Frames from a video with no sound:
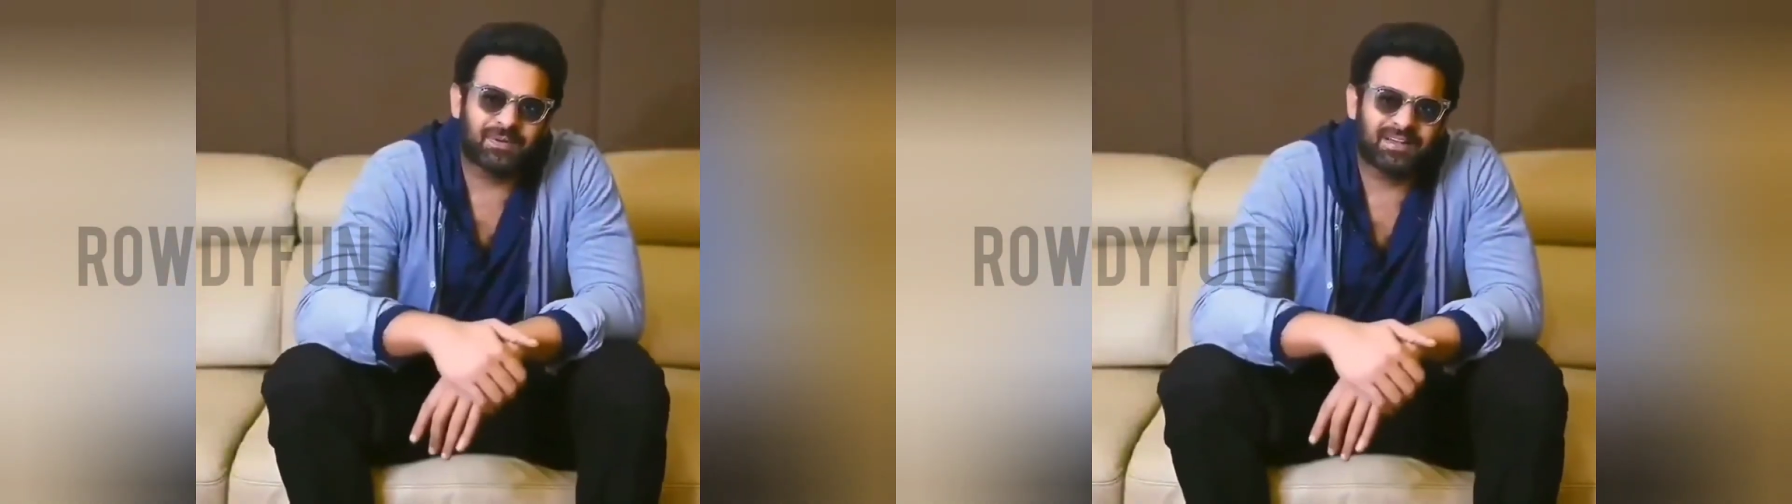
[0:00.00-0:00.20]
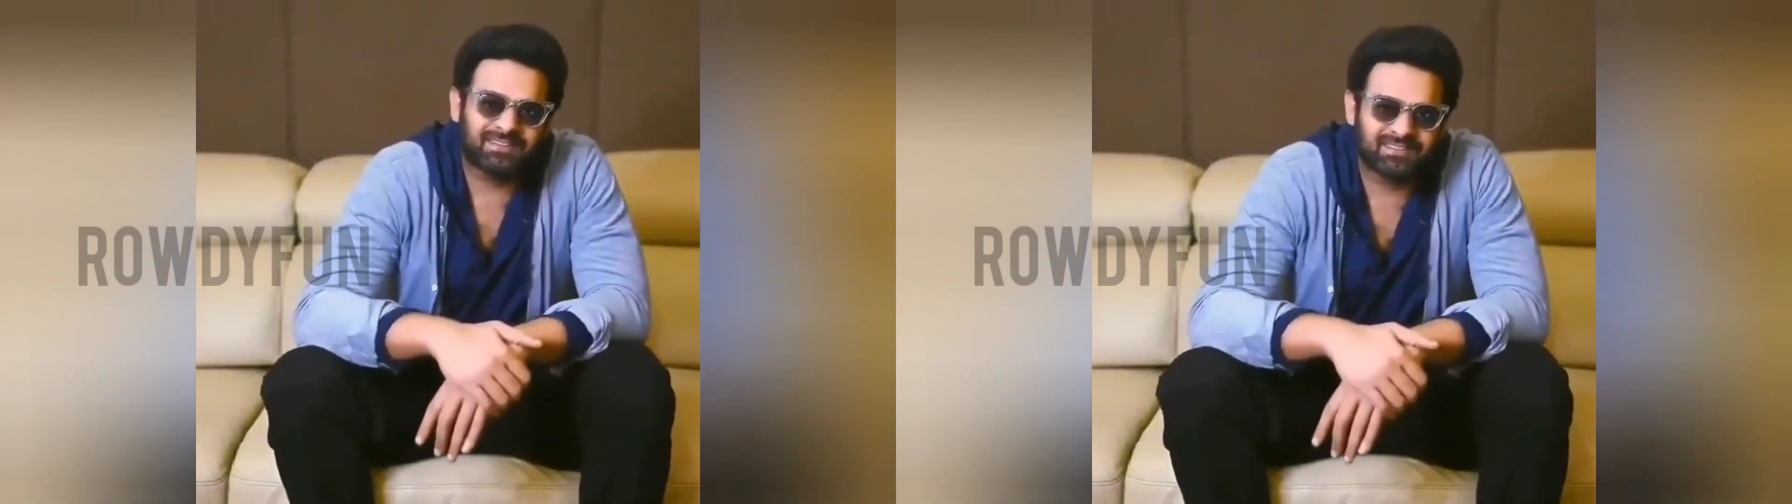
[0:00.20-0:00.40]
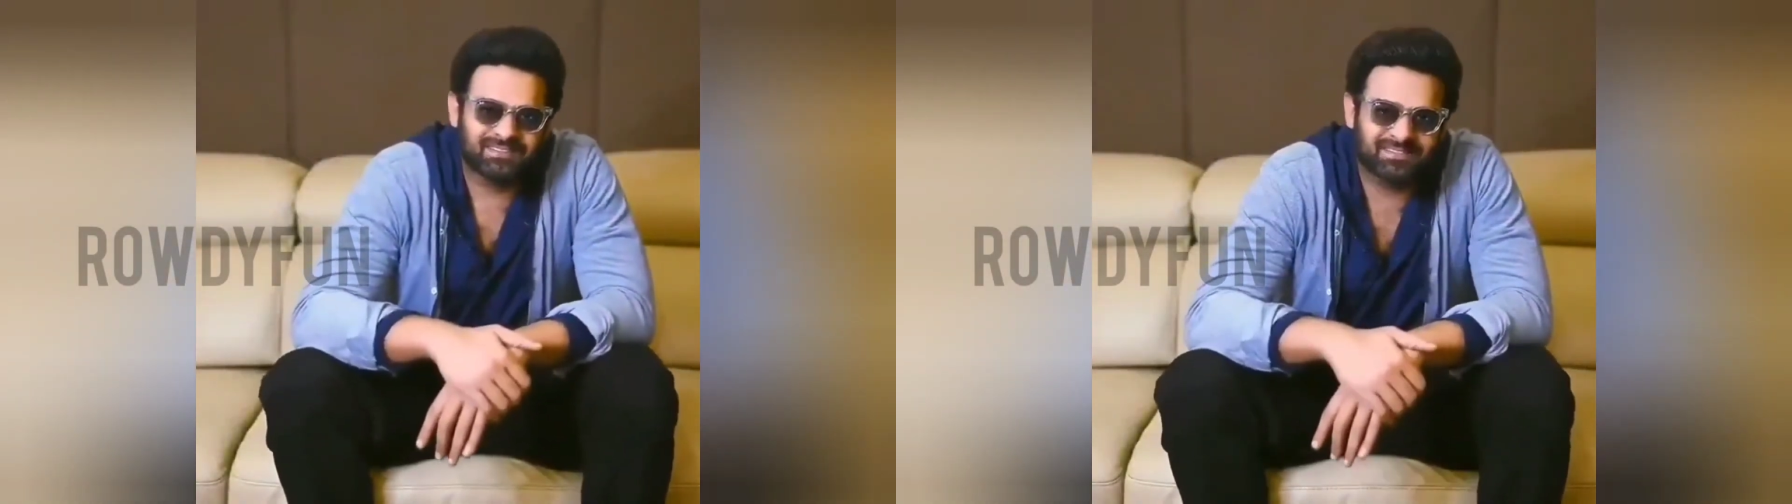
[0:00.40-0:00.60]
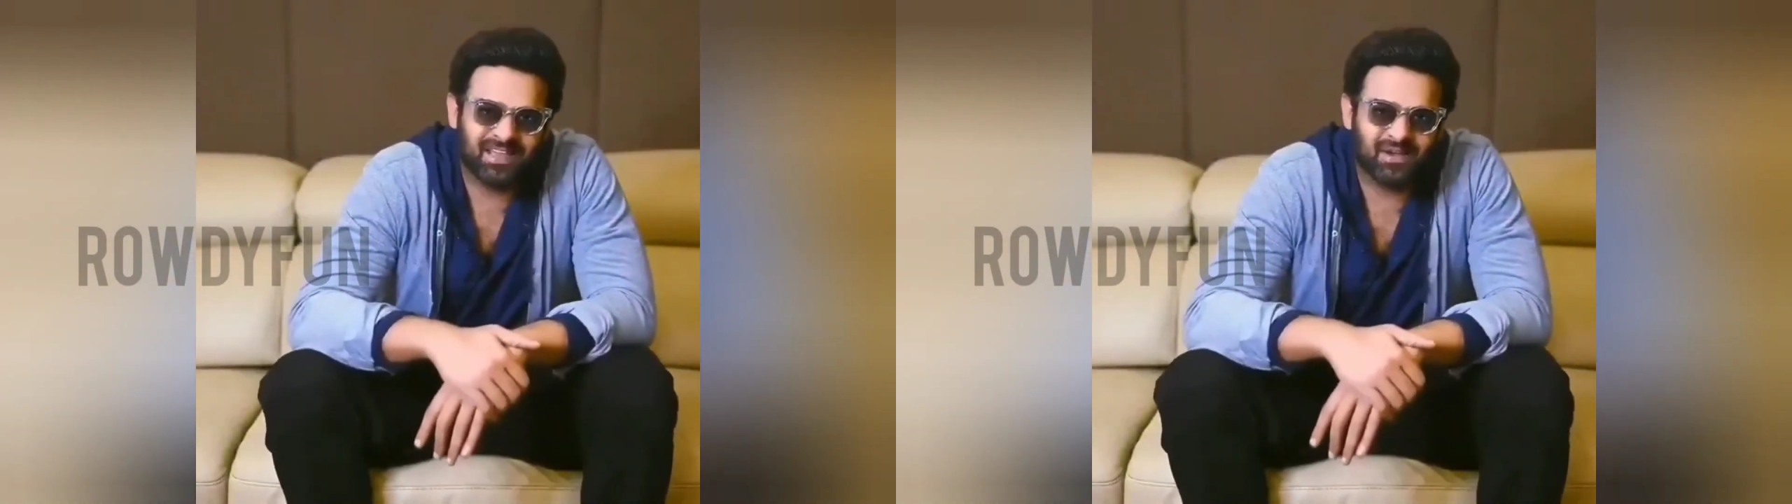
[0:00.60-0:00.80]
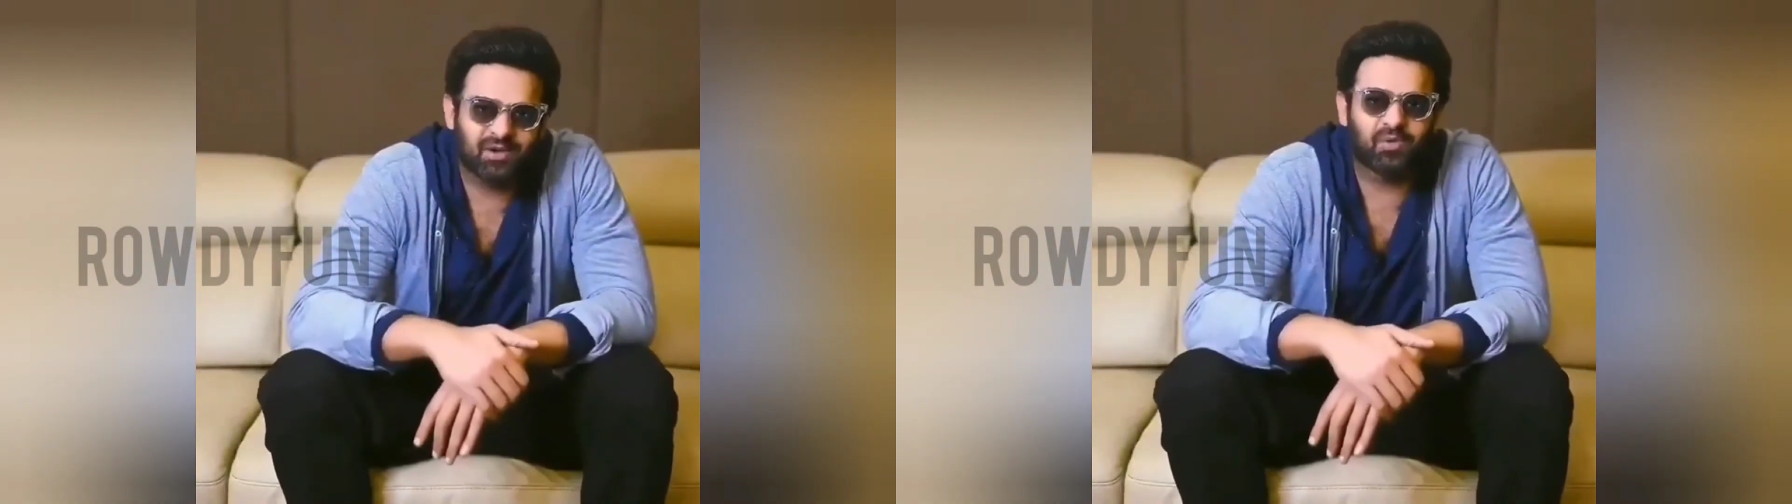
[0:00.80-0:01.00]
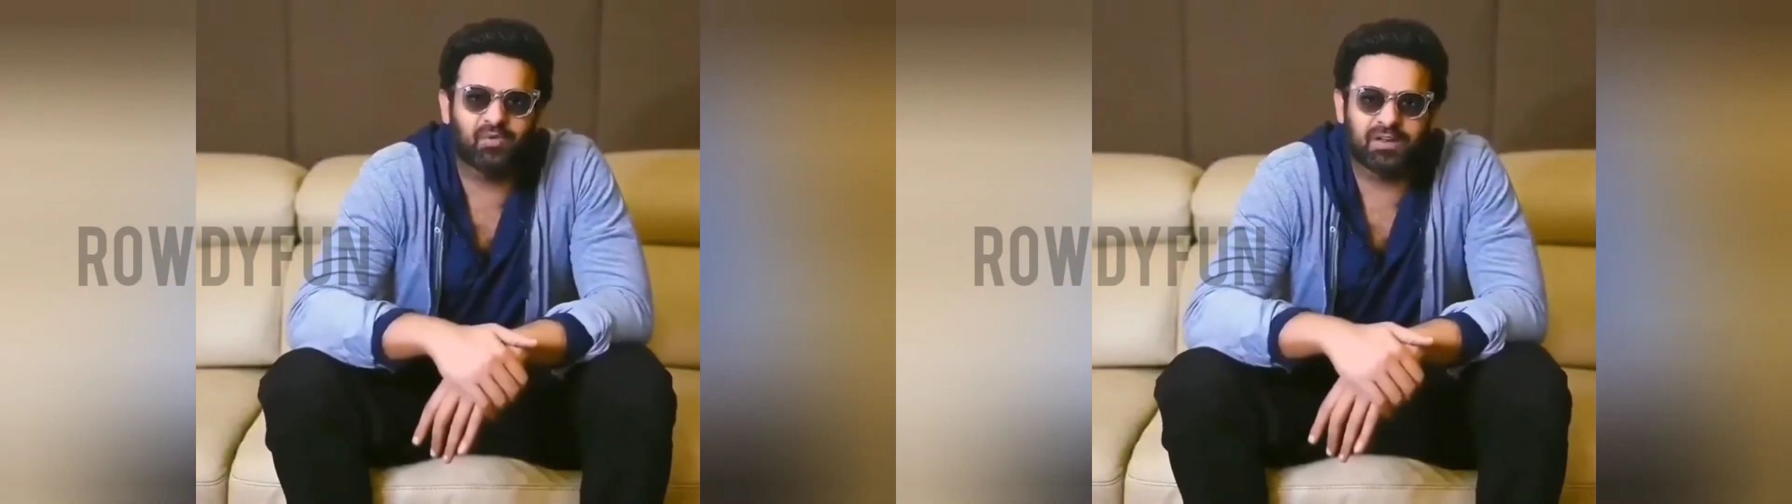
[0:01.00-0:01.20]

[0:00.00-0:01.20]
This is Prabhas.